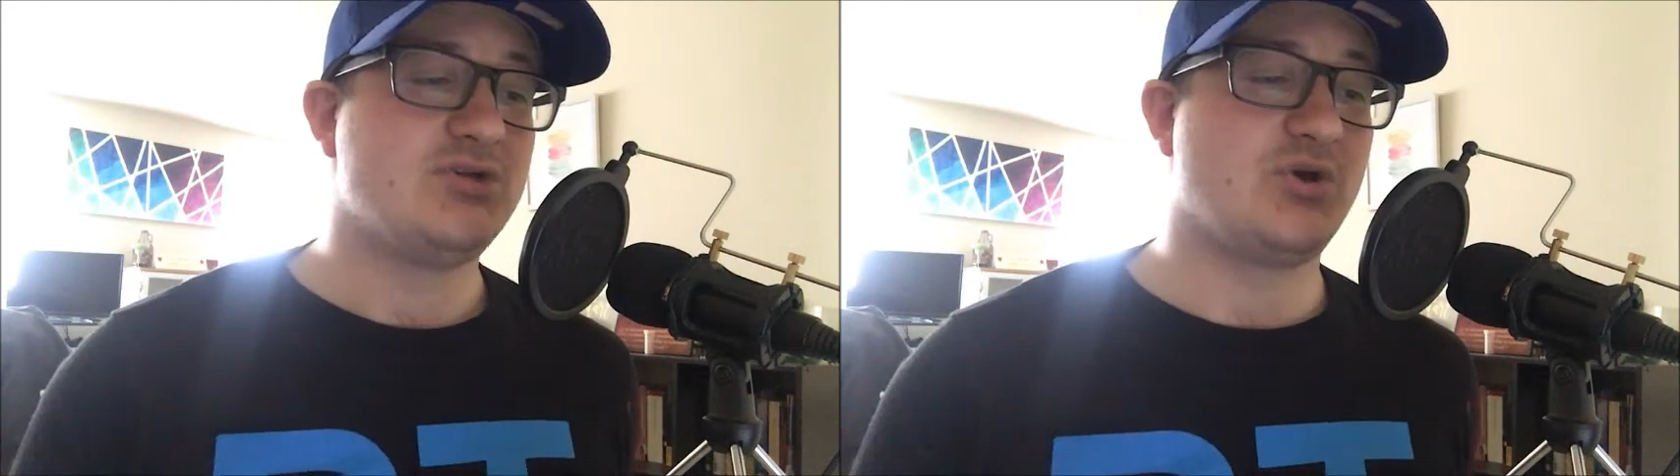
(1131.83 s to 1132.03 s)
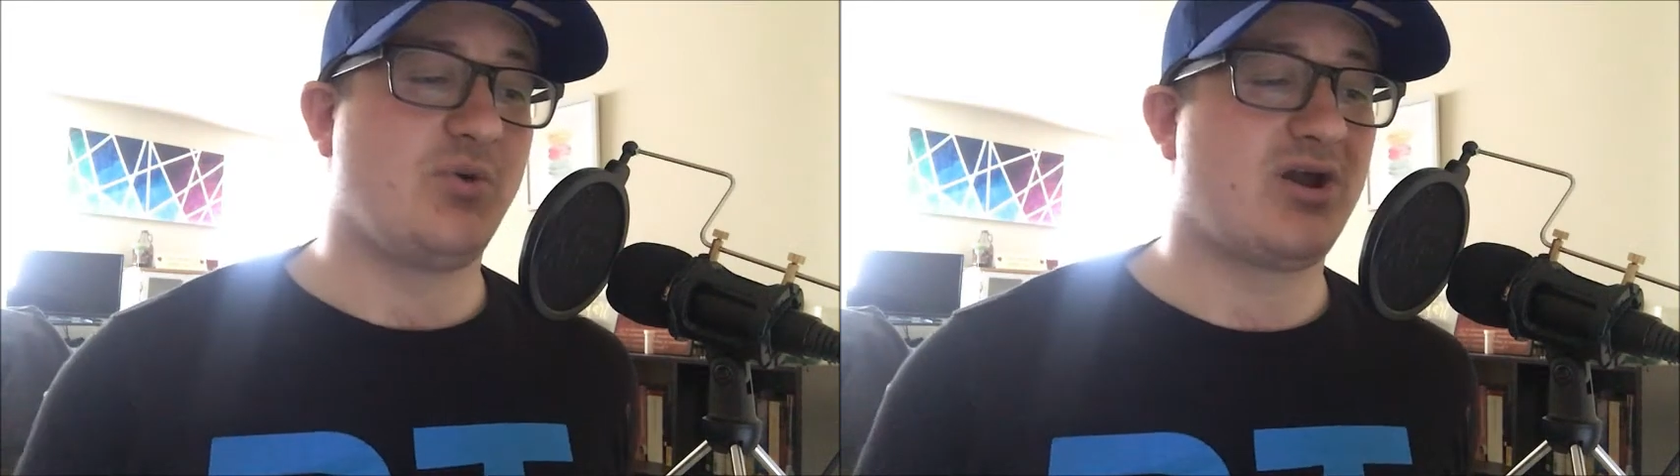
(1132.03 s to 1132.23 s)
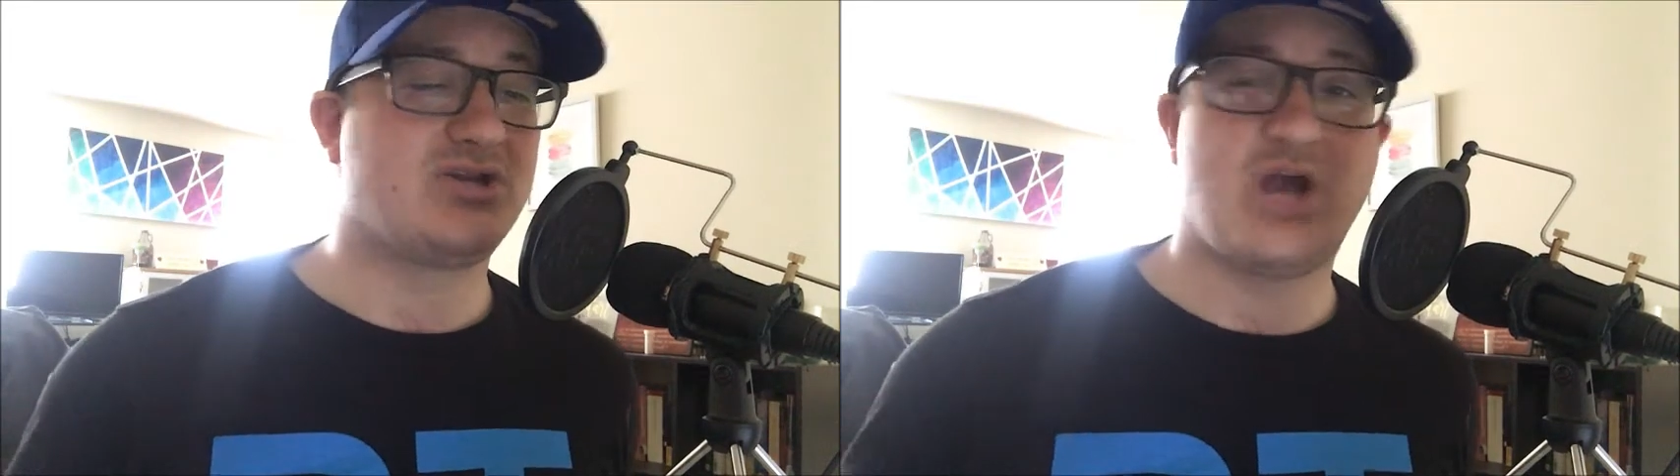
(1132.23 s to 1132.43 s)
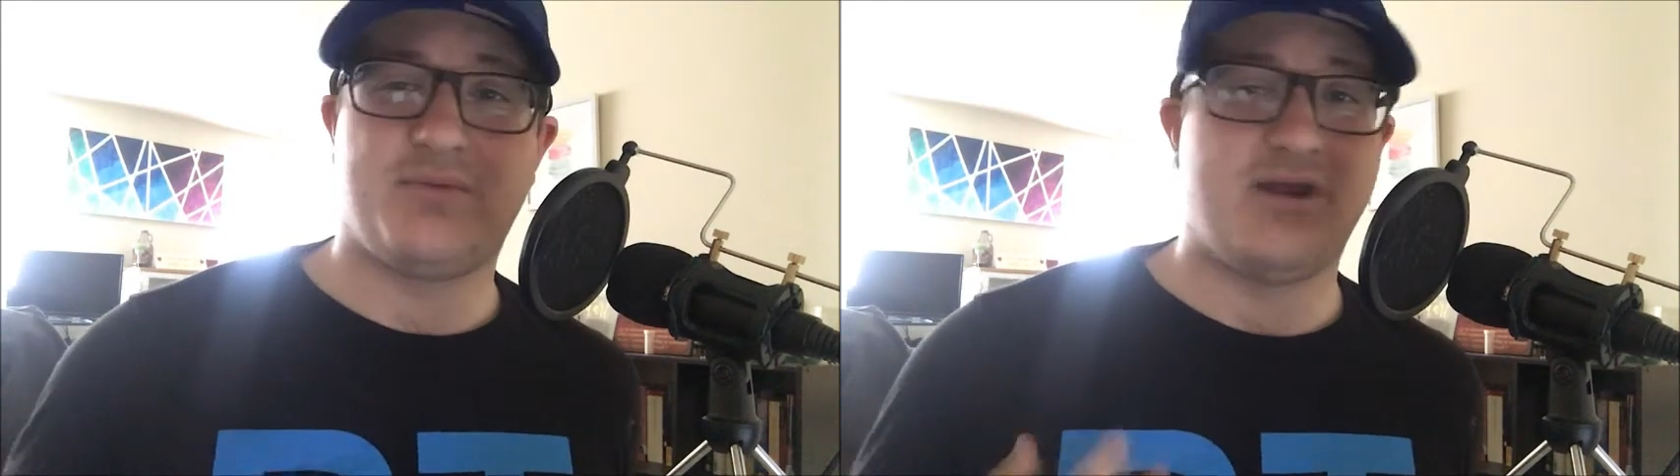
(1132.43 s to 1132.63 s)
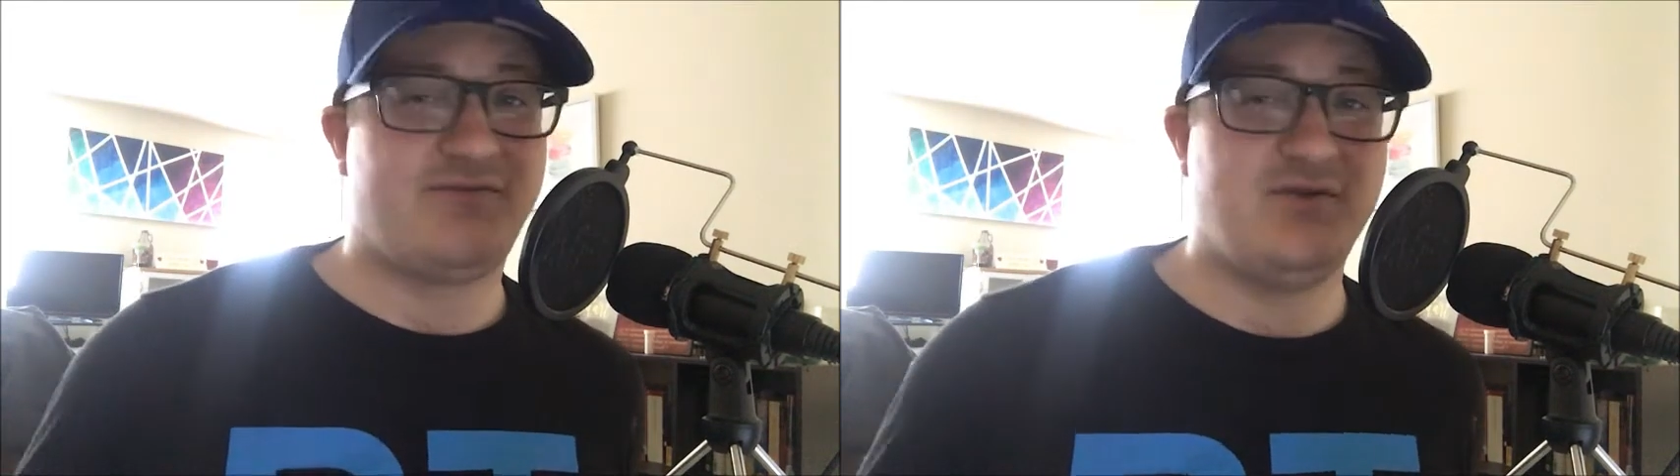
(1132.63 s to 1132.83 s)
So we're going to
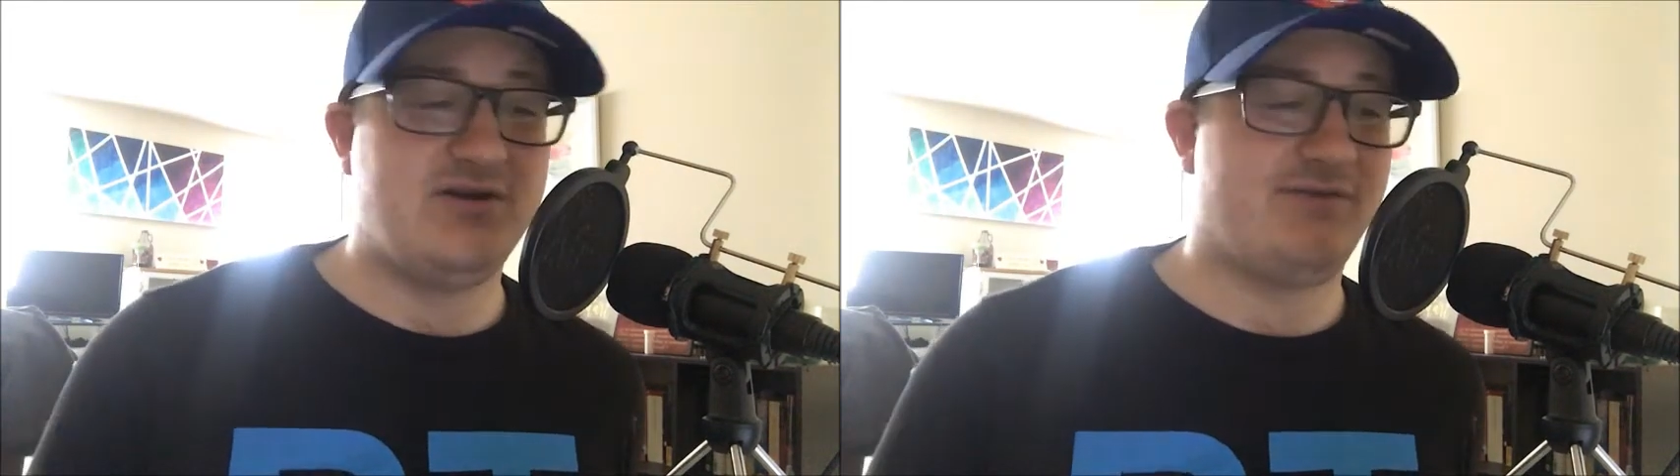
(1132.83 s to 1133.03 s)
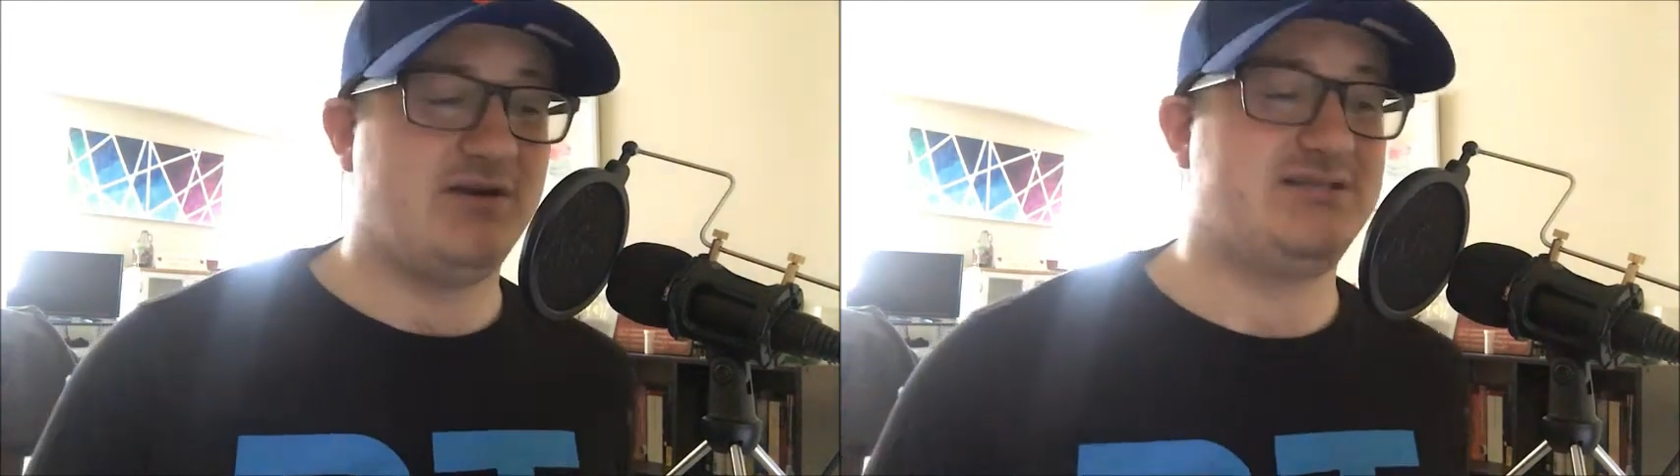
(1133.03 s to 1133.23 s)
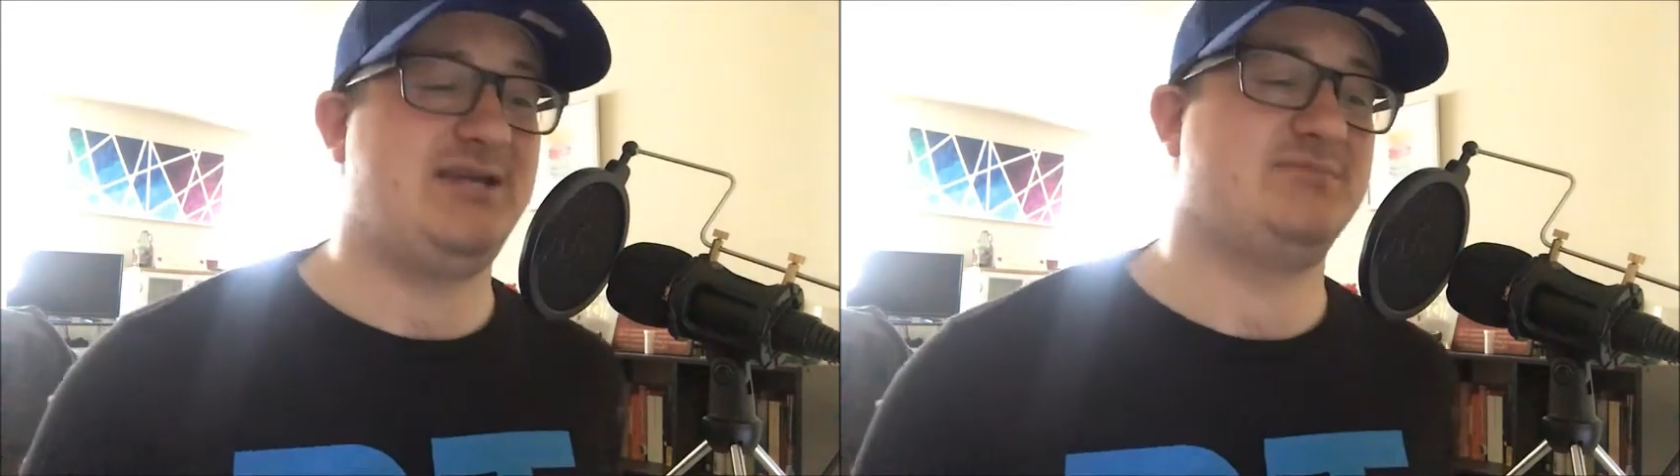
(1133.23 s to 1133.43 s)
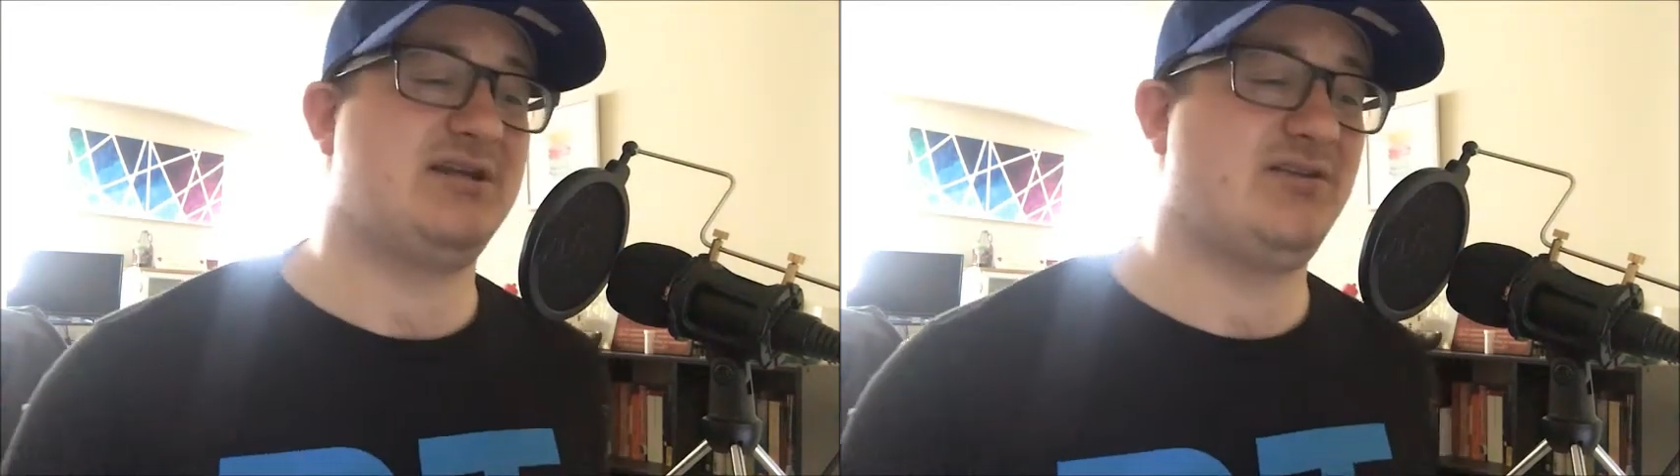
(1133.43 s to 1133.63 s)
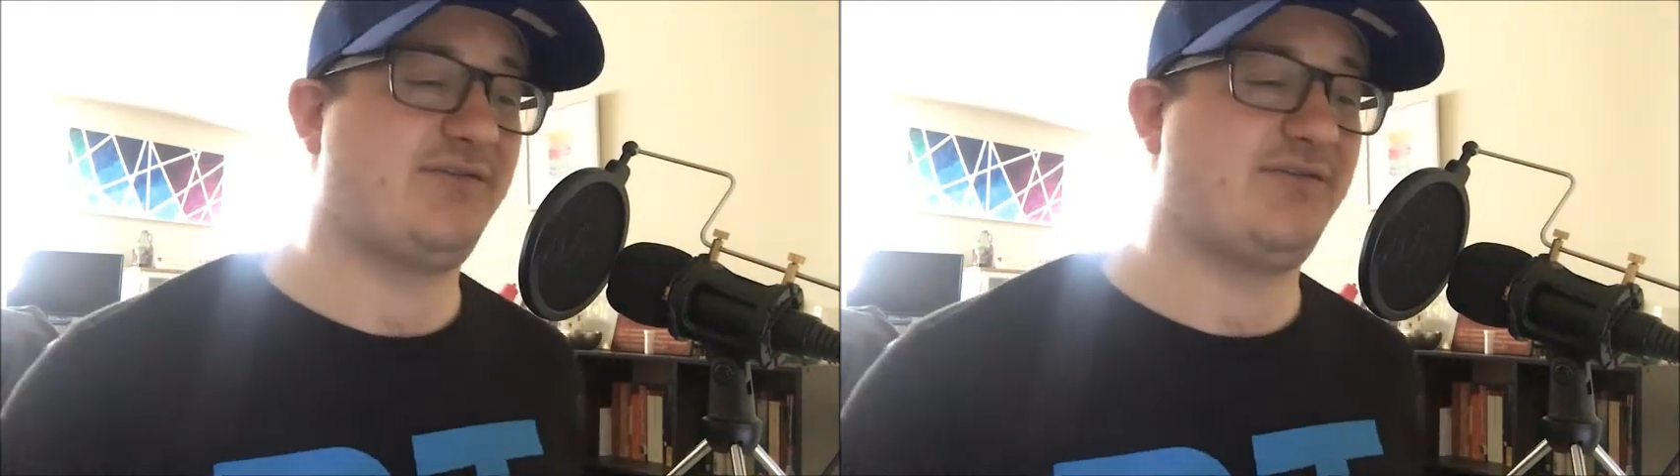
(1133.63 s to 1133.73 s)
talk about a few different teams here.